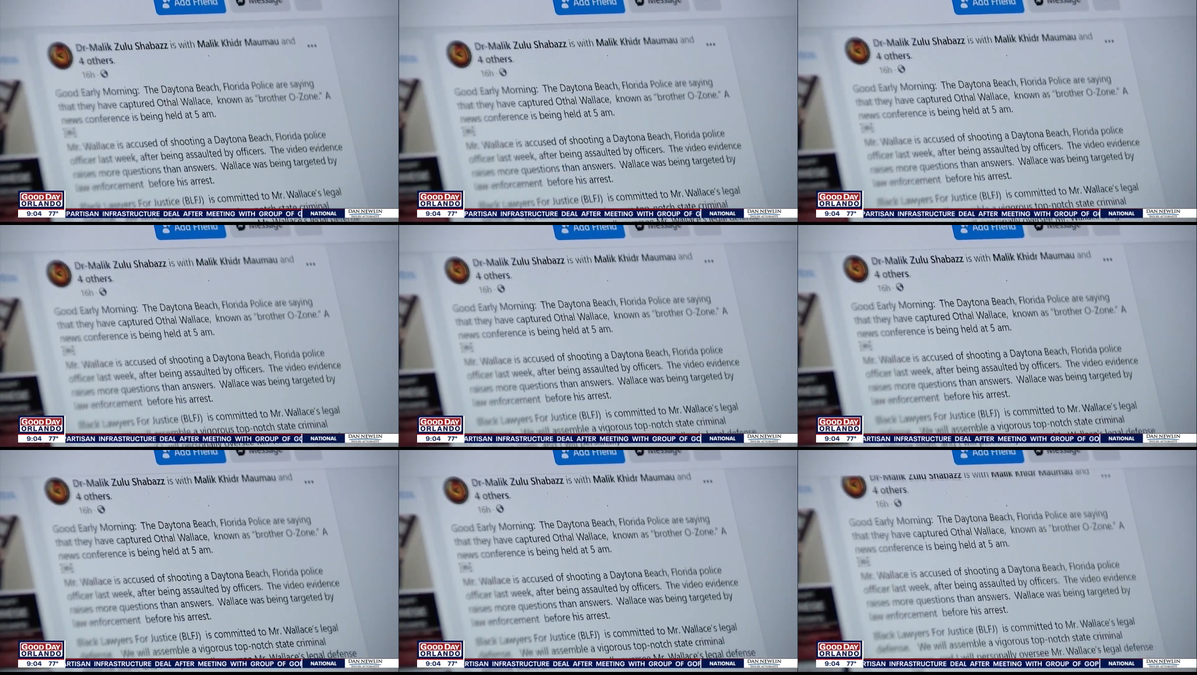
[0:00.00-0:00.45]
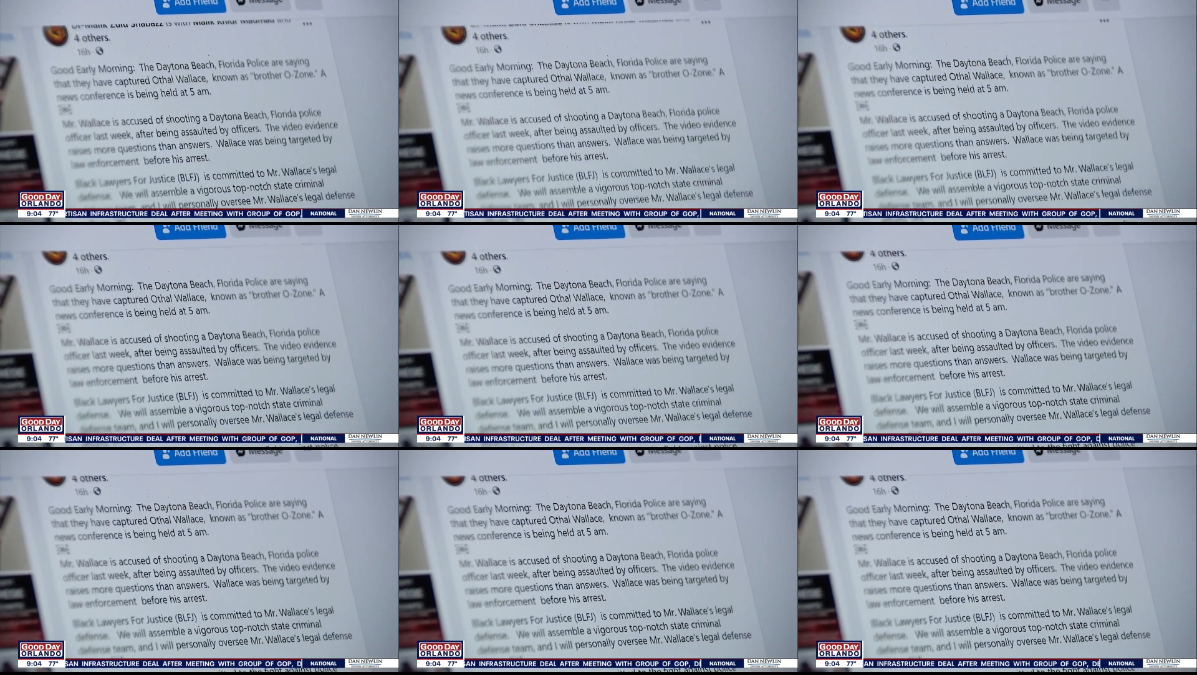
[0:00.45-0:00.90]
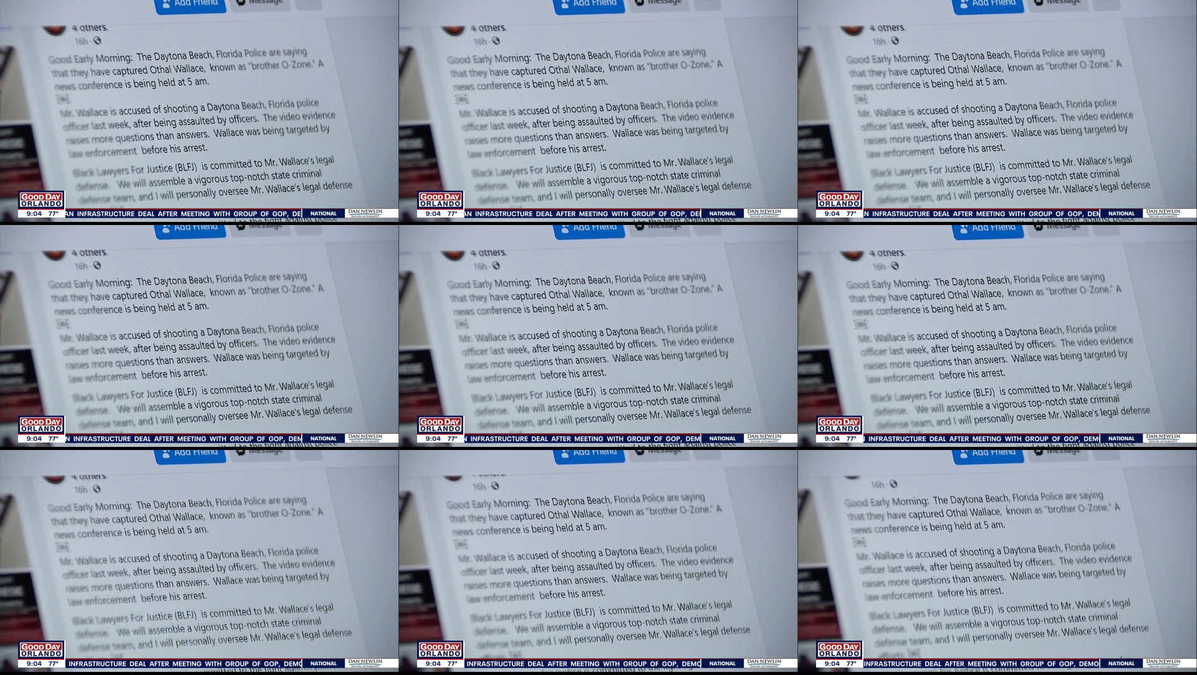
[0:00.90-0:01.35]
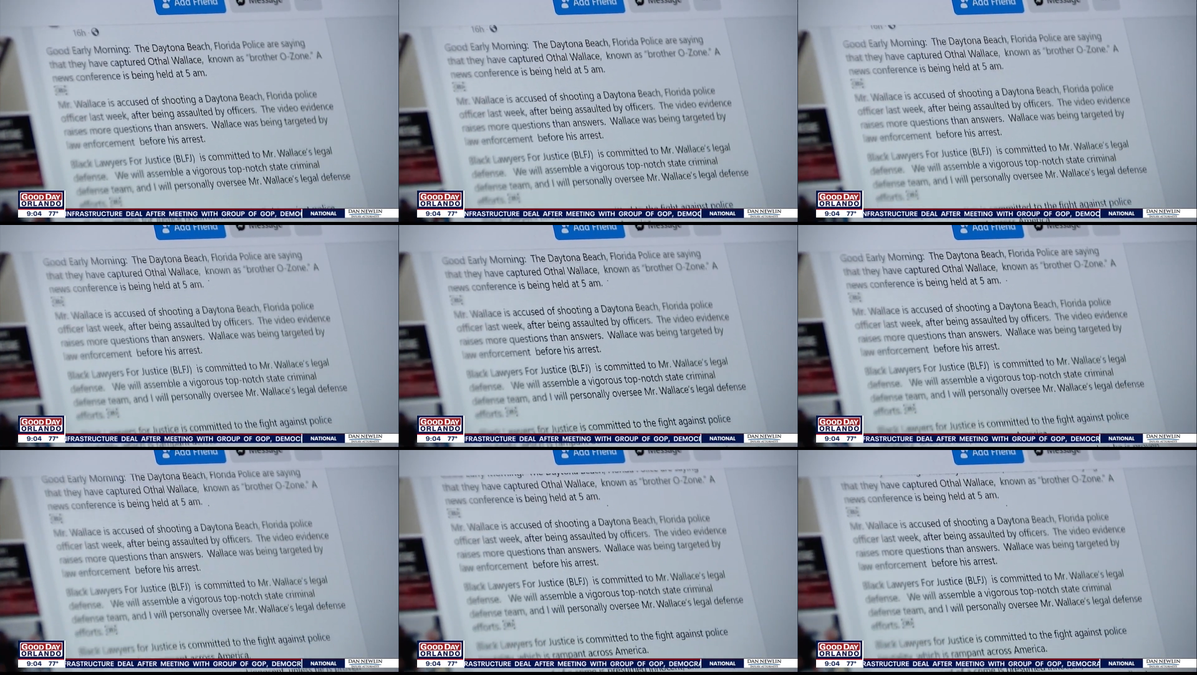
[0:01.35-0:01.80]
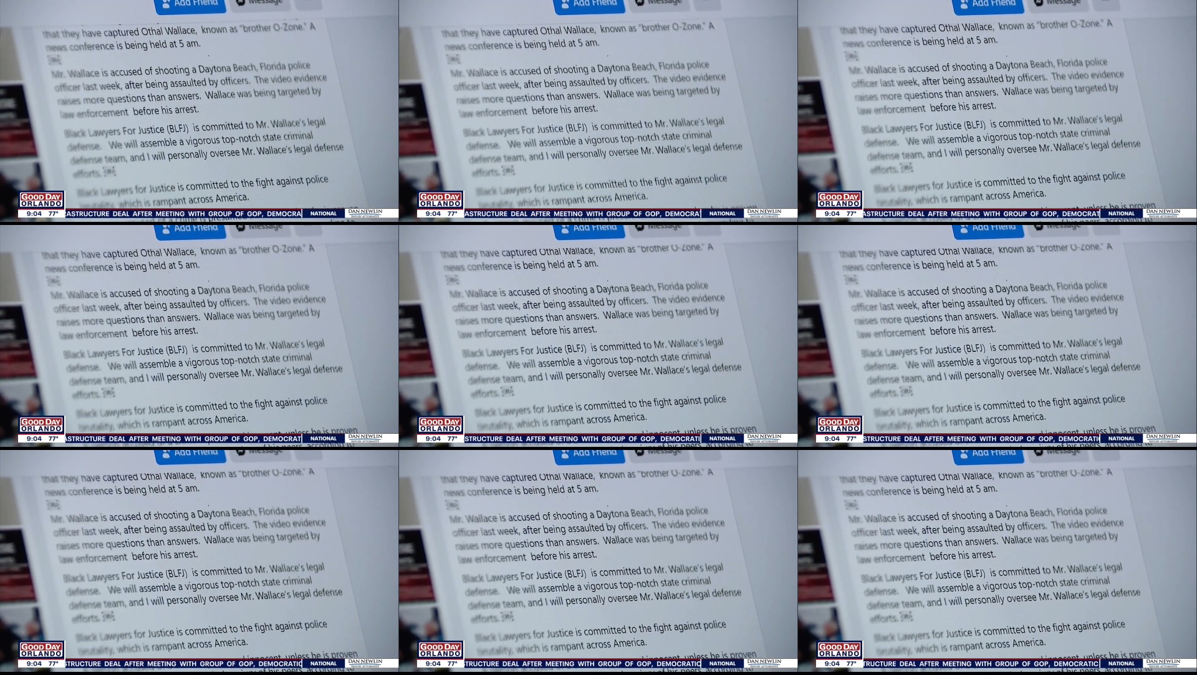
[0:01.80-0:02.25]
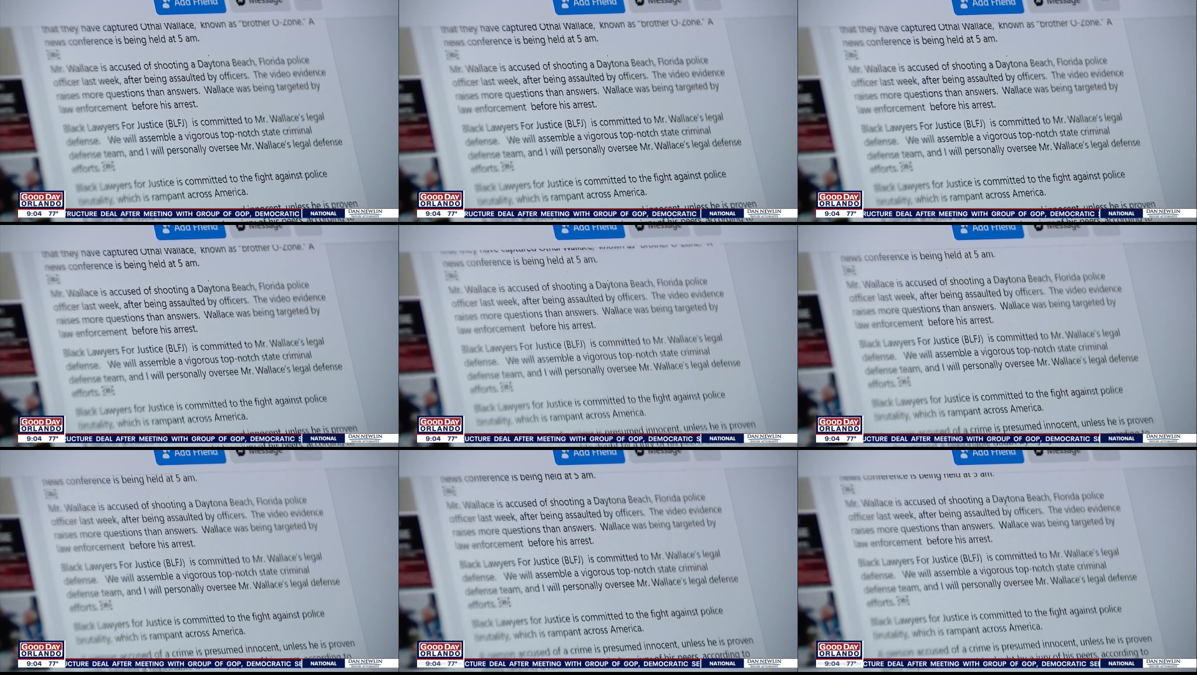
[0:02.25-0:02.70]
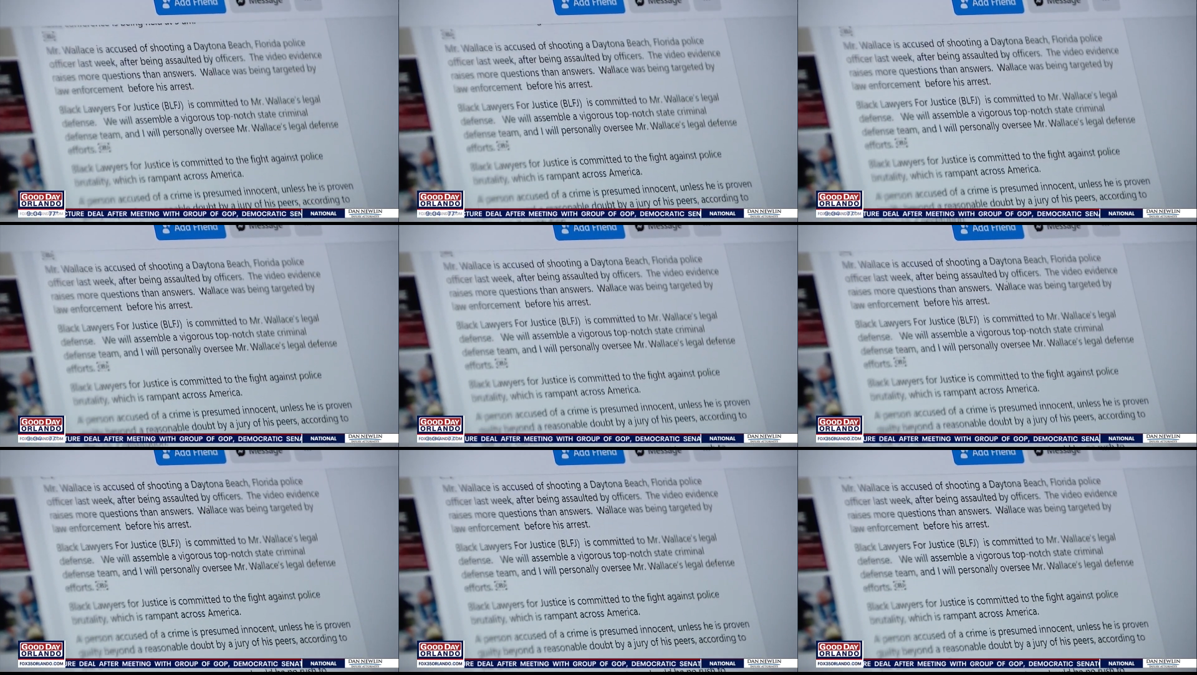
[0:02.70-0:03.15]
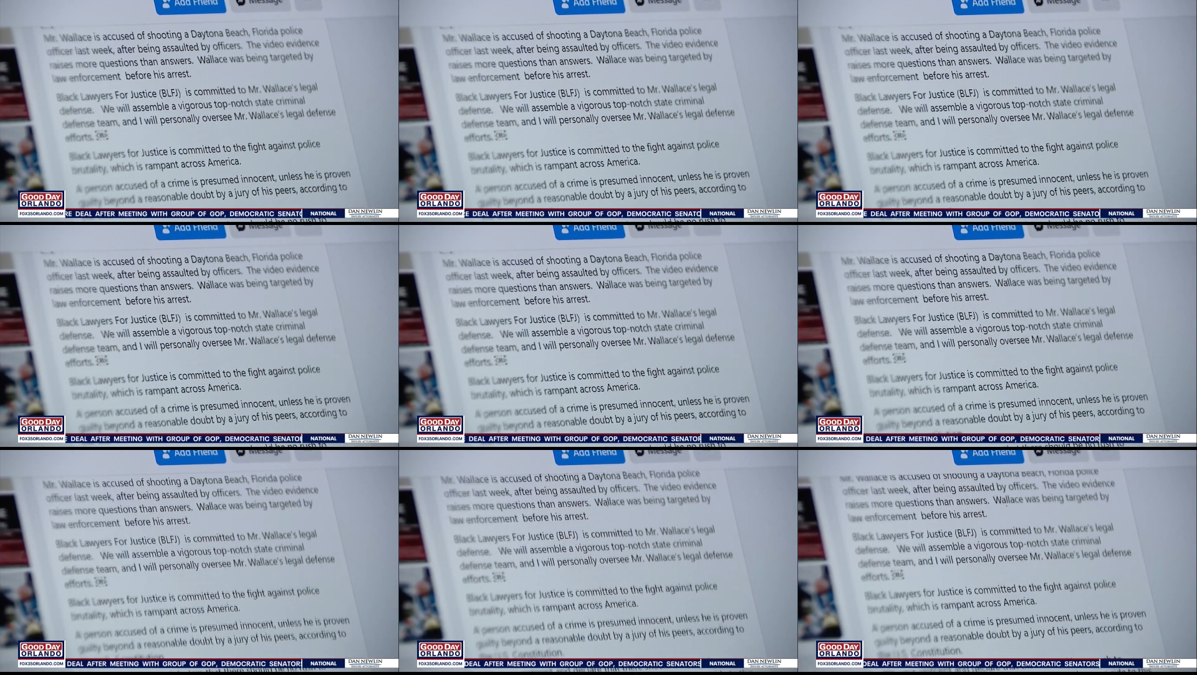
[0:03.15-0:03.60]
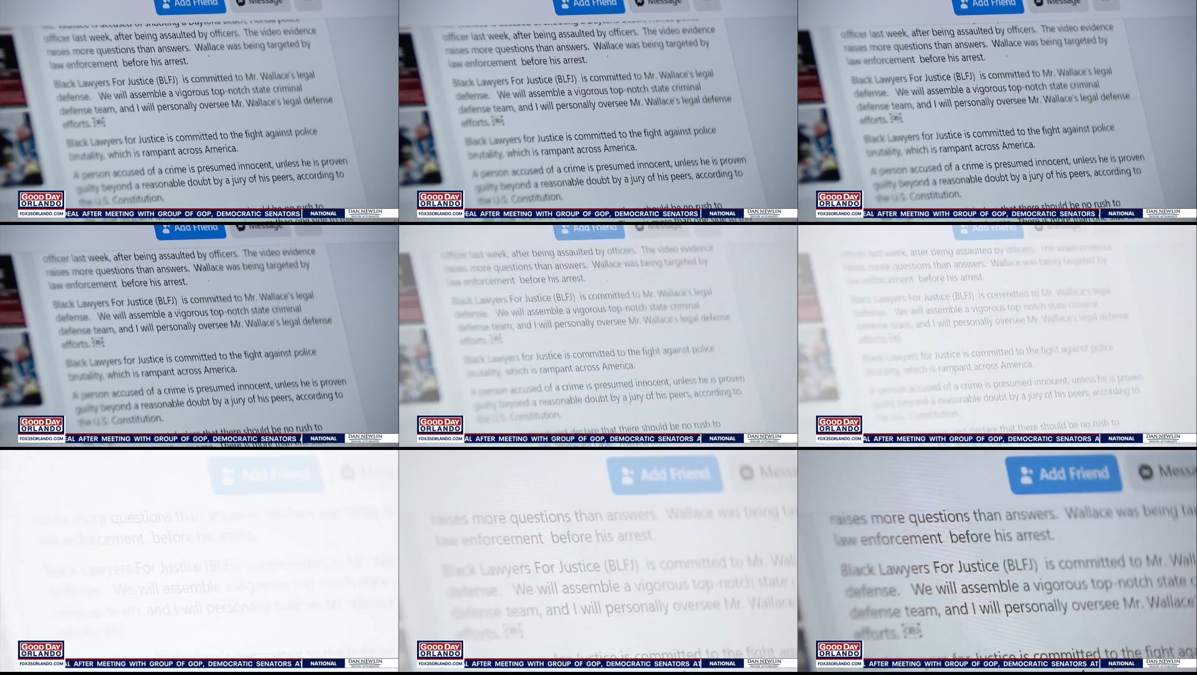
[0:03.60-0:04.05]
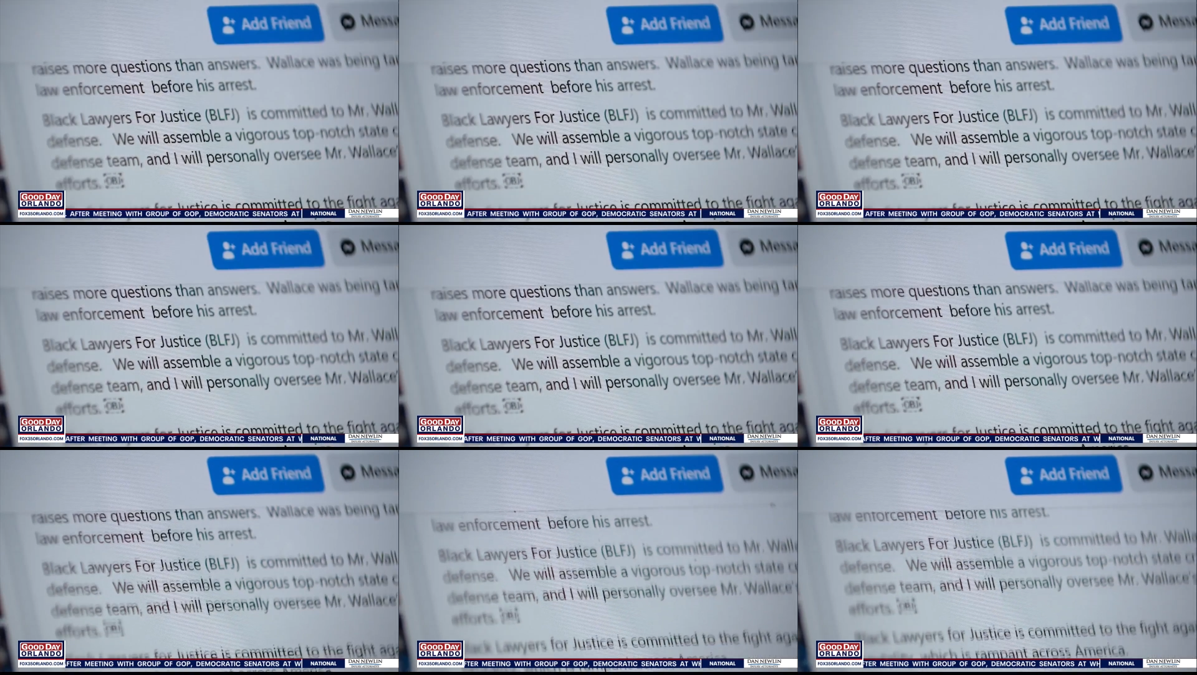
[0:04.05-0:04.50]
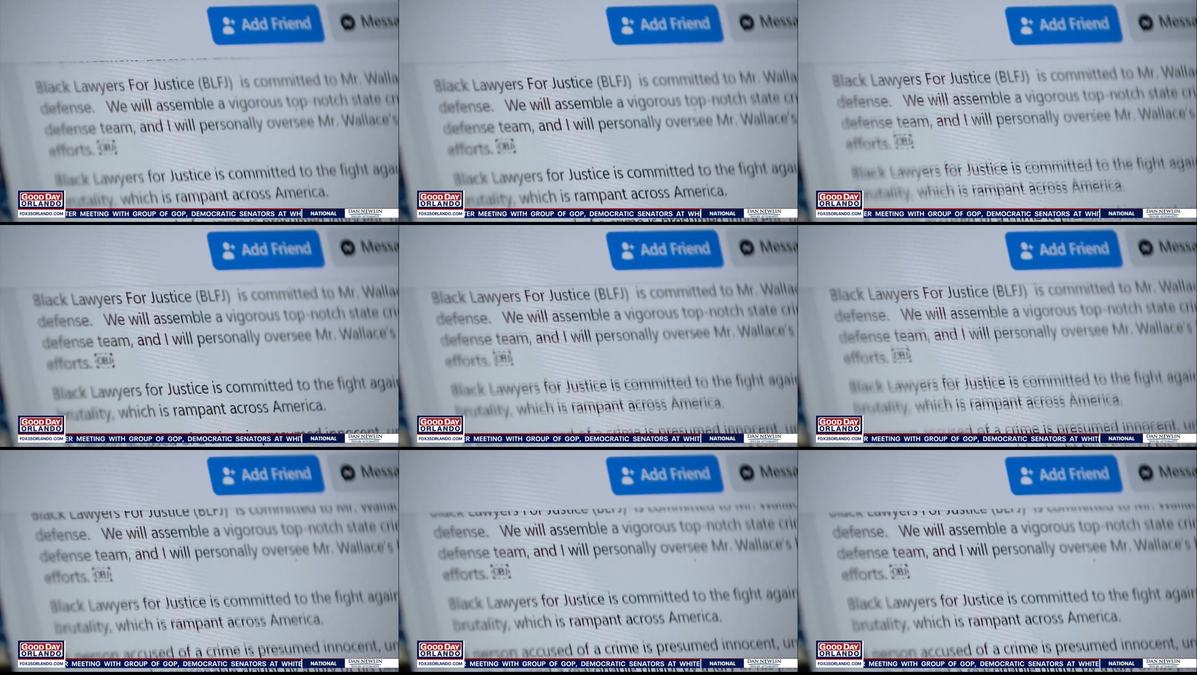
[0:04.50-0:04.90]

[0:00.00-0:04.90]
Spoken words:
Nobody's mouth can be seen.